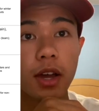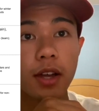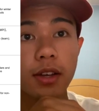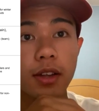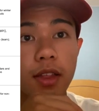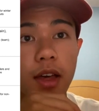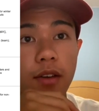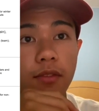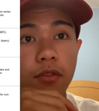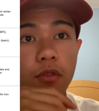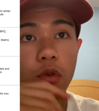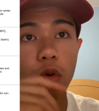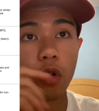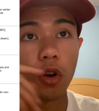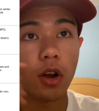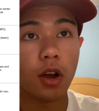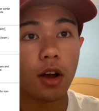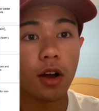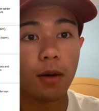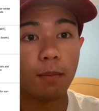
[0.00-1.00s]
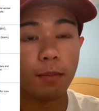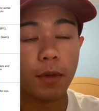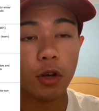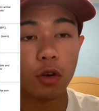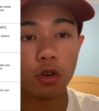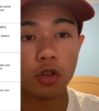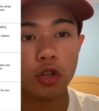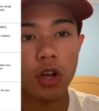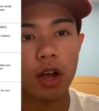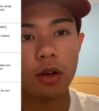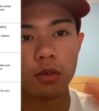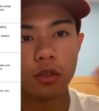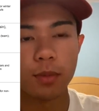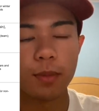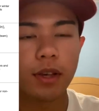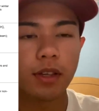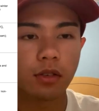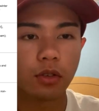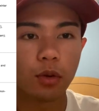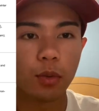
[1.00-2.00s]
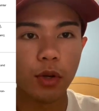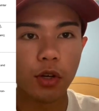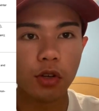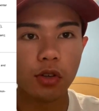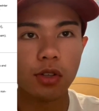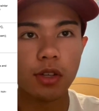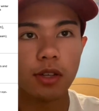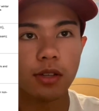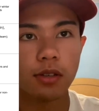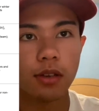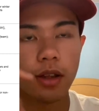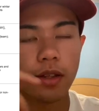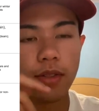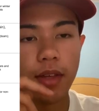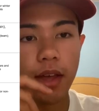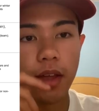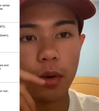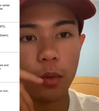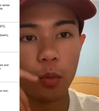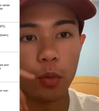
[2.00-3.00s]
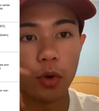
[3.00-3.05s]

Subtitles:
I did that for indoor track was basically winter season, and then